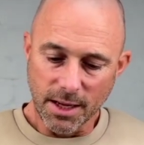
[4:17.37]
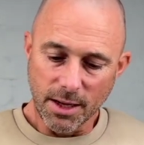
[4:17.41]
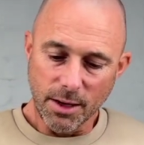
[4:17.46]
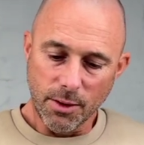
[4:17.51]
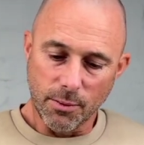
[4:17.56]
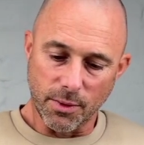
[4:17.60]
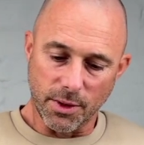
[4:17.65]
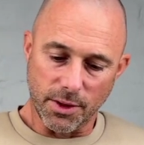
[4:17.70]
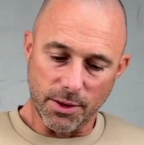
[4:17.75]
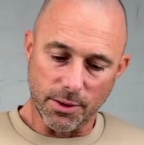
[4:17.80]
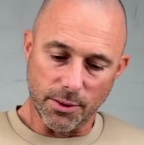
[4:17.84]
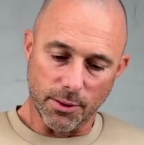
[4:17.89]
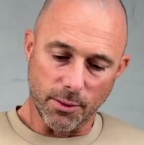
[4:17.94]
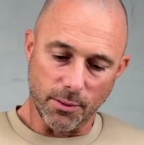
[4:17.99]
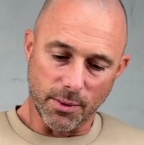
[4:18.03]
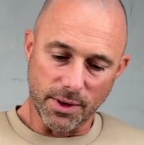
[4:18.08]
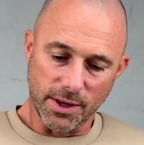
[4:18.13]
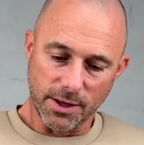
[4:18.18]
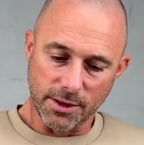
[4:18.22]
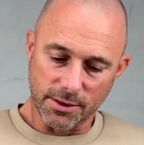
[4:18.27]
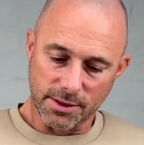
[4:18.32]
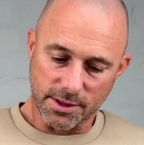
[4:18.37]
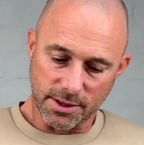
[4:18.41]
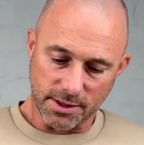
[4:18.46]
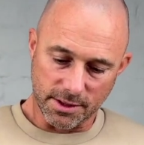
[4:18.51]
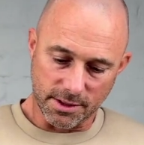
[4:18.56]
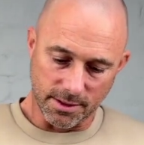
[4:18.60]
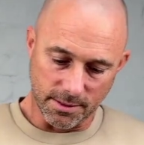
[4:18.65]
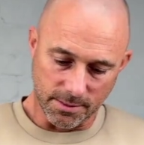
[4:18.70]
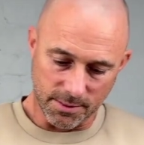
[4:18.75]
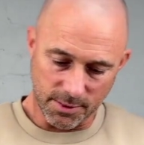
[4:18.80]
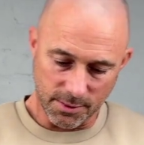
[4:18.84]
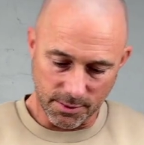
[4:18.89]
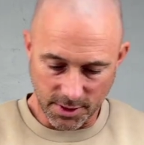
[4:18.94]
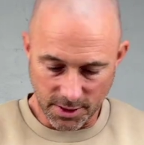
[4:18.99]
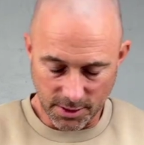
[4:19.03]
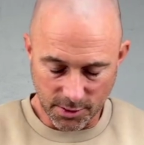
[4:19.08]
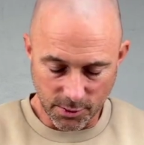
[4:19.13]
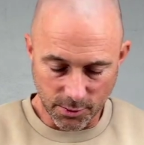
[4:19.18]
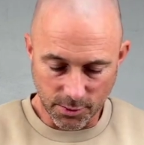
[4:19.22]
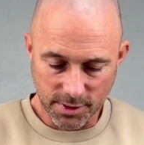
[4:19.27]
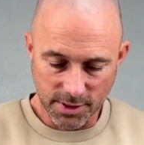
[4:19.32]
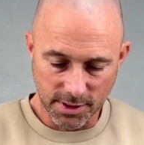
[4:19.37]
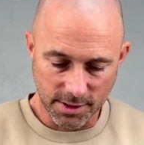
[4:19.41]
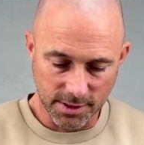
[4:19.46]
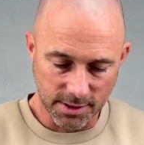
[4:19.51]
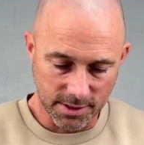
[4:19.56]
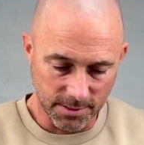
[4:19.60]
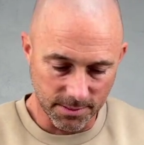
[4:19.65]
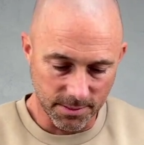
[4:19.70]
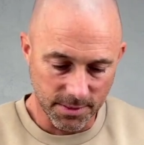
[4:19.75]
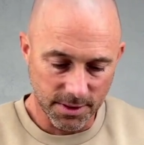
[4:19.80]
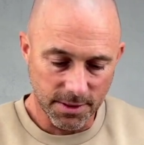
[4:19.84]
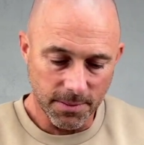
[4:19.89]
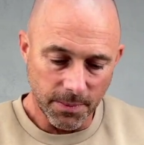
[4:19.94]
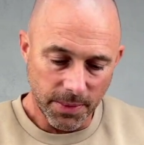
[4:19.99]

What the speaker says: with your window systems or your door systems.